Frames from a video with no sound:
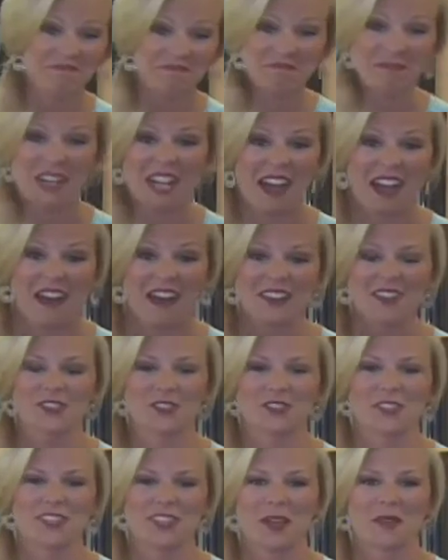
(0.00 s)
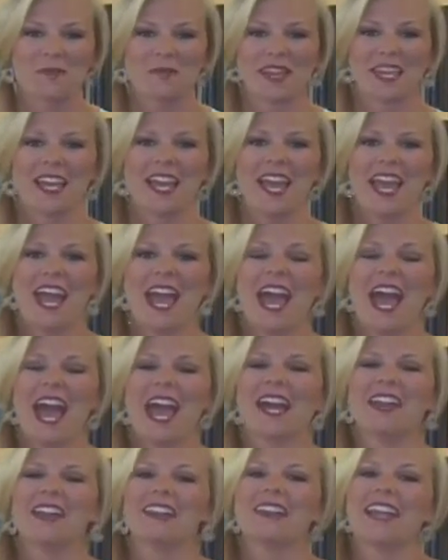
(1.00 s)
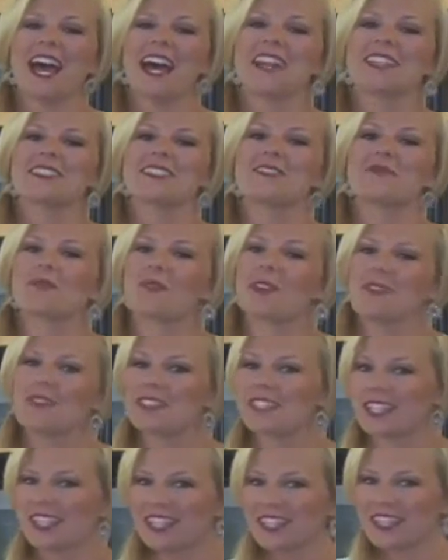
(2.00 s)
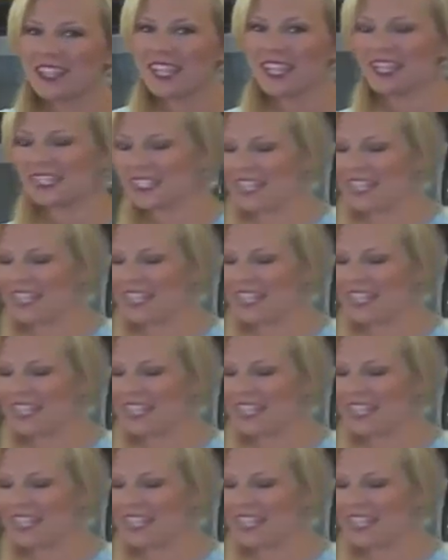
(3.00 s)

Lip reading: pecans or something. And that is one of the dear things